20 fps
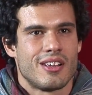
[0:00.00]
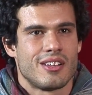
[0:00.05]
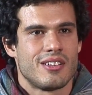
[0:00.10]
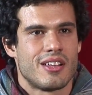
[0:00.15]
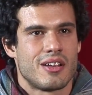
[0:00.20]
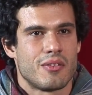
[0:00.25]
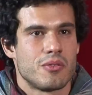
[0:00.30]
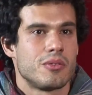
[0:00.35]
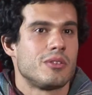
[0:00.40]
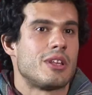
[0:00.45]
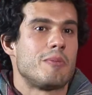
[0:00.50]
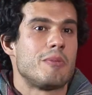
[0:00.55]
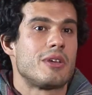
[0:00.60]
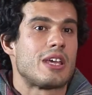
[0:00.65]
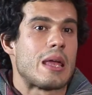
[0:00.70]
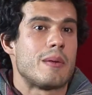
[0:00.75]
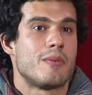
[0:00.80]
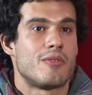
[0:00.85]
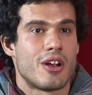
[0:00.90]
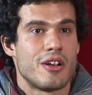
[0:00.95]
that
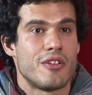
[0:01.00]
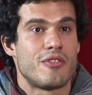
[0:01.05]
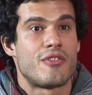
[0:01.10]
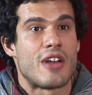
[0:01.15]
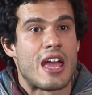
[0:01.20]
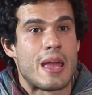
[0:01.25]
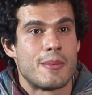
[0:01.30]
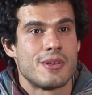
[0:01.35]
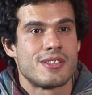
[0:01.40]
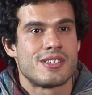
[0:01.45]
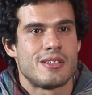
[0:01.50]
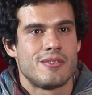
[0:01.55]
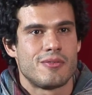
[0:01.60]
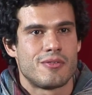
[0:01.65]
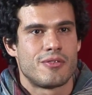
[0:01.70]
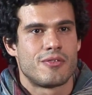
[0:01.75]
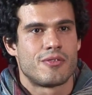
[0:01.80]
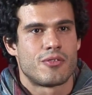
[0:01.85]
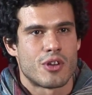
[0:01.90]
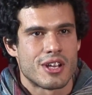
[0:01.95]
became very famous in
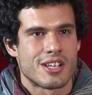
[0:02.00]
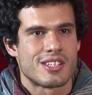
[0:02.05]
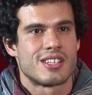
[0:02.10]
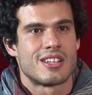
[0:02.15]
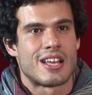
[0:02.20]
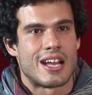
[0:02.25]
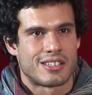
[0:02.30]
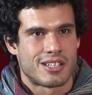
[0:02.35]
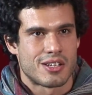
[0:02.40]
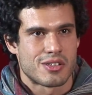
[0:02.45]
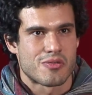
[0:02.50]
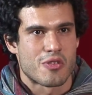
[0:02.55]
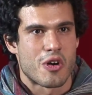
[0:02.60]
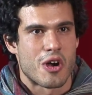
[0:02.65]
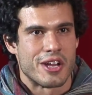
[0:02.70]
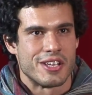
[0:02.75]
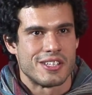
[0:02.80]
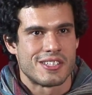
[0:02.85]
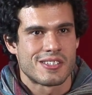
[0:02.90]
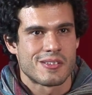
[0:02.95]
Frank Sinatra's
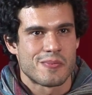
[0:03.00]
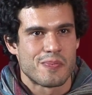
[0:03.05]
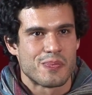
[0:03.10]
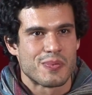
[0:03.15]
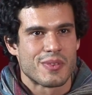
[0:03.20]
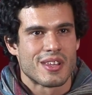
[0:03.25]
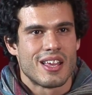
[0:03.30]
voice,